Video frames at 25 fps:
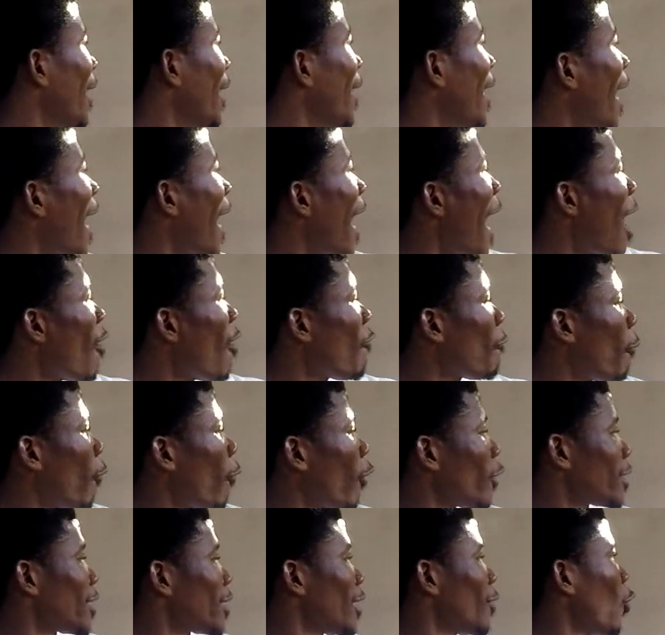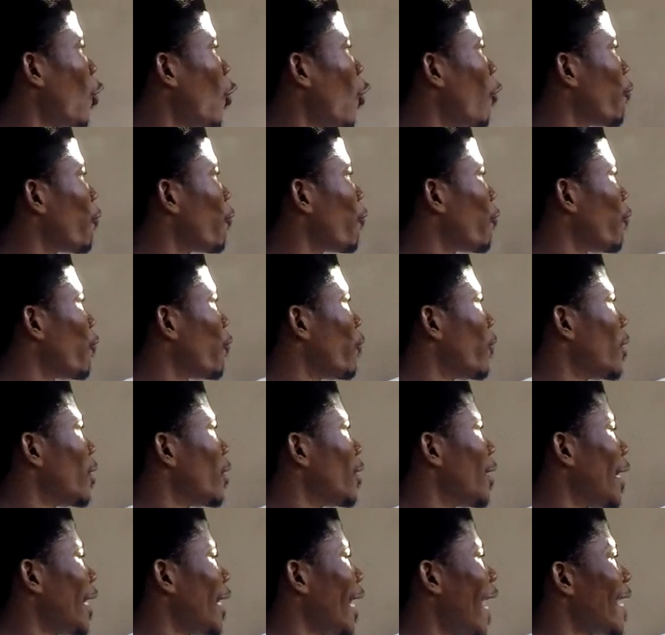the half portion of
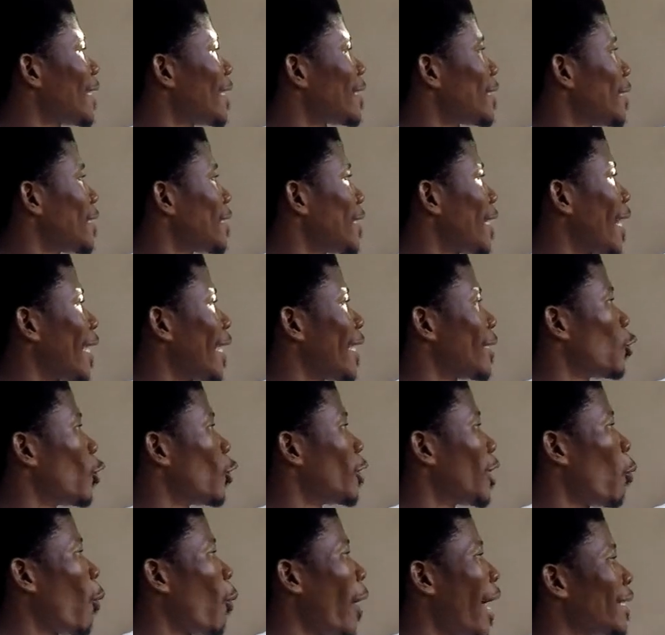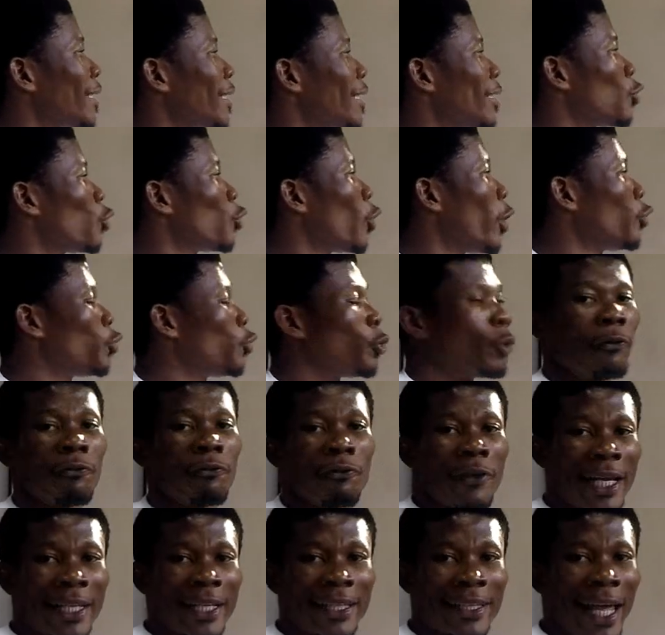the light sensor that is on the white is going to
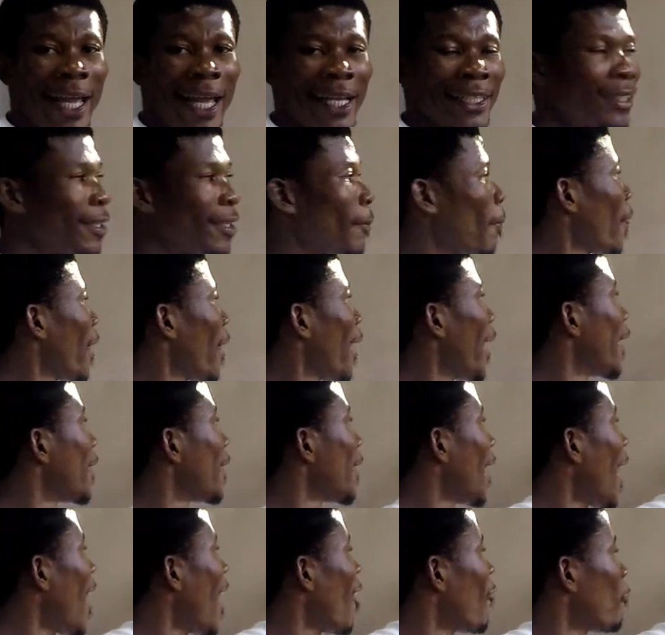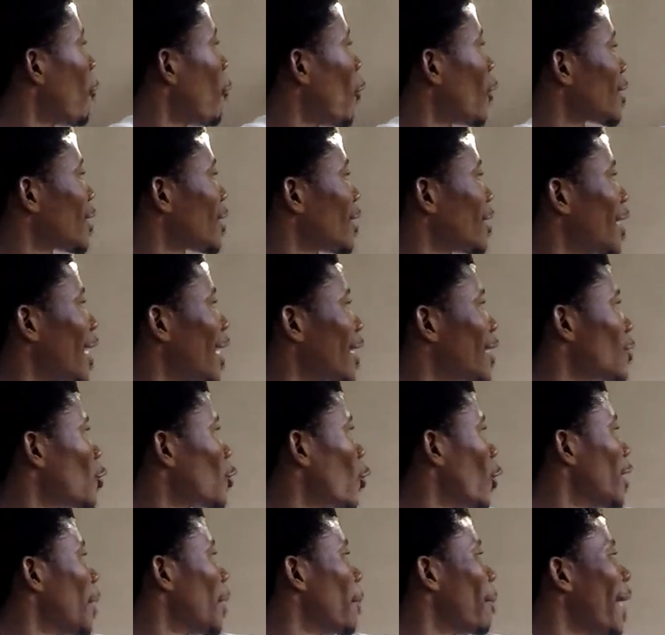reflect light, and the half portion that is
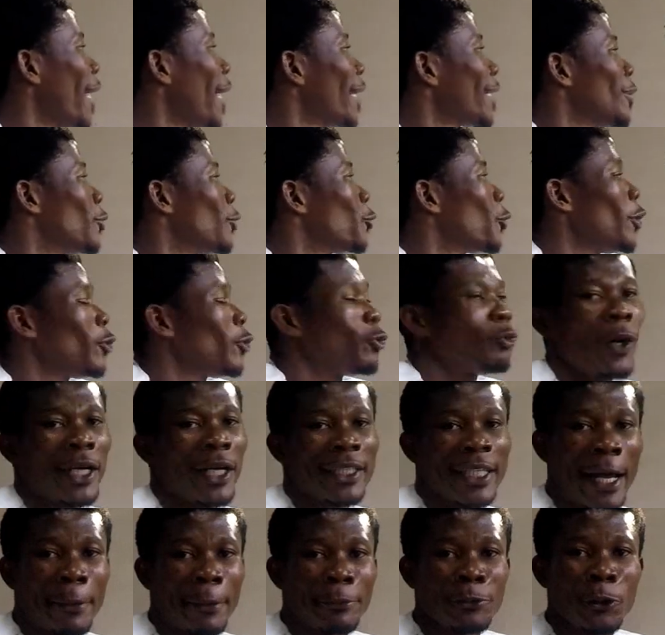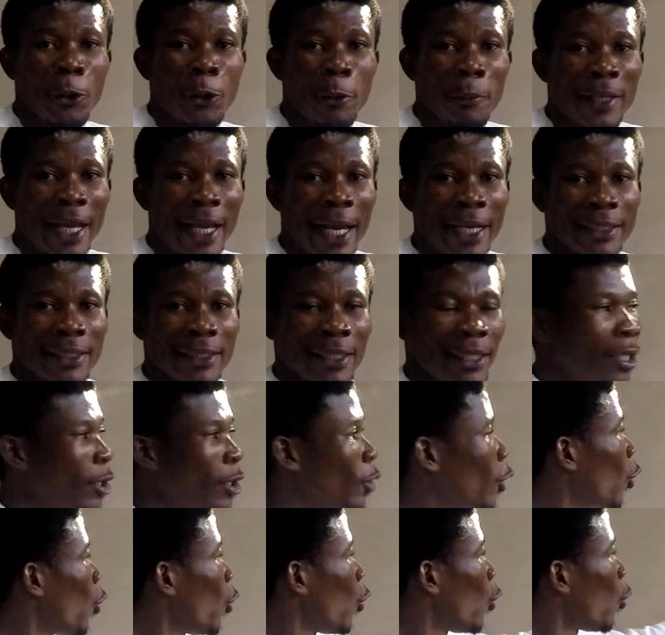on the black is going to absorb light.
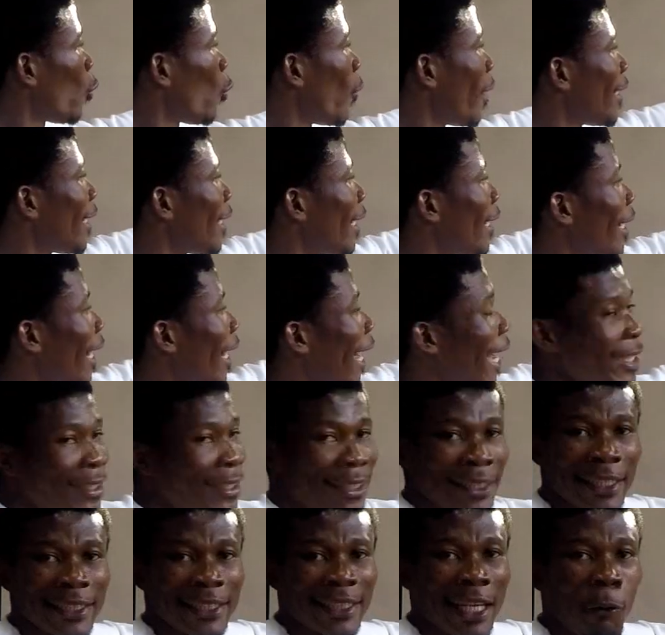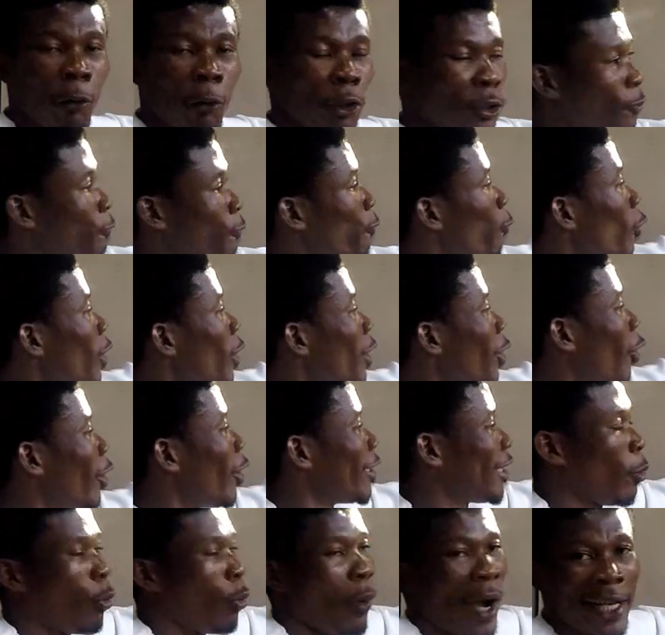When the light sensor was fully on
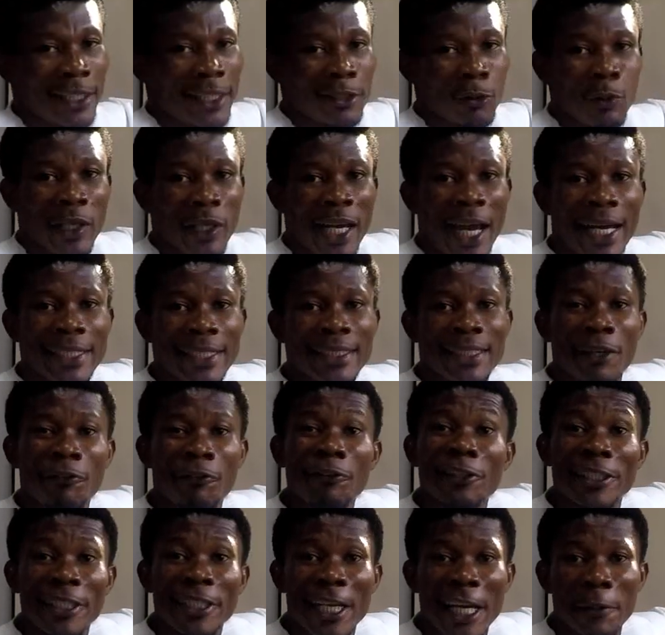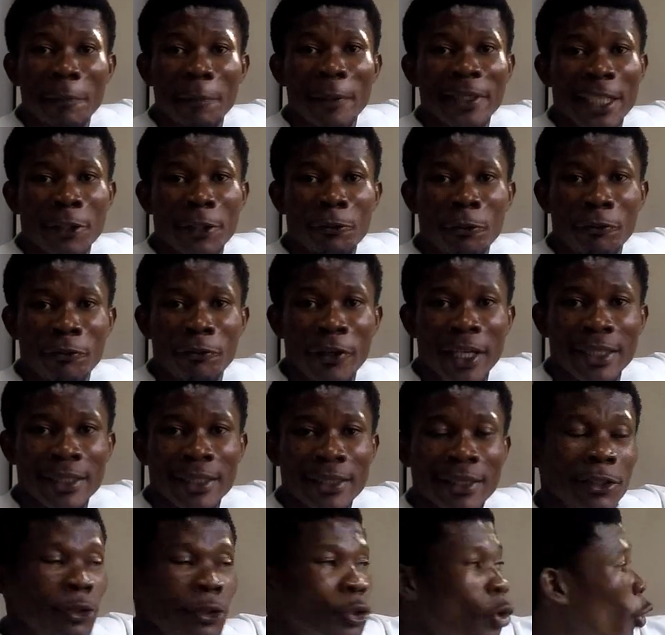the white, we had 78%
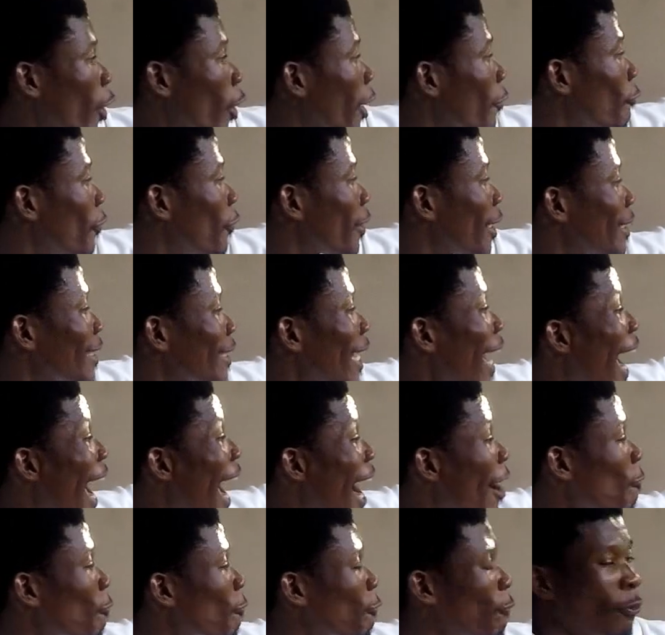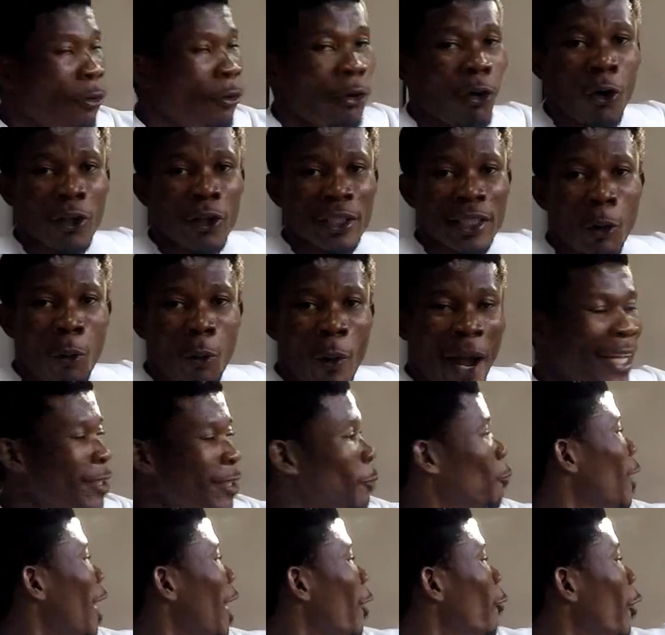reflection. So if it is half on the white,
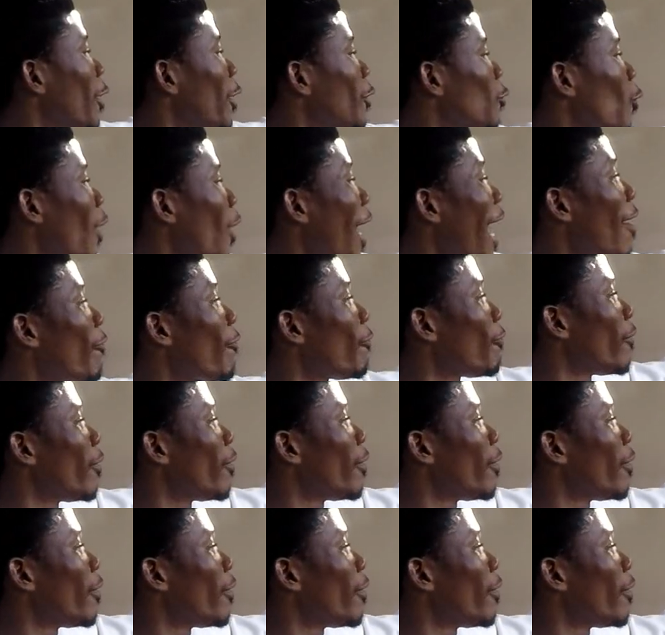we are going to have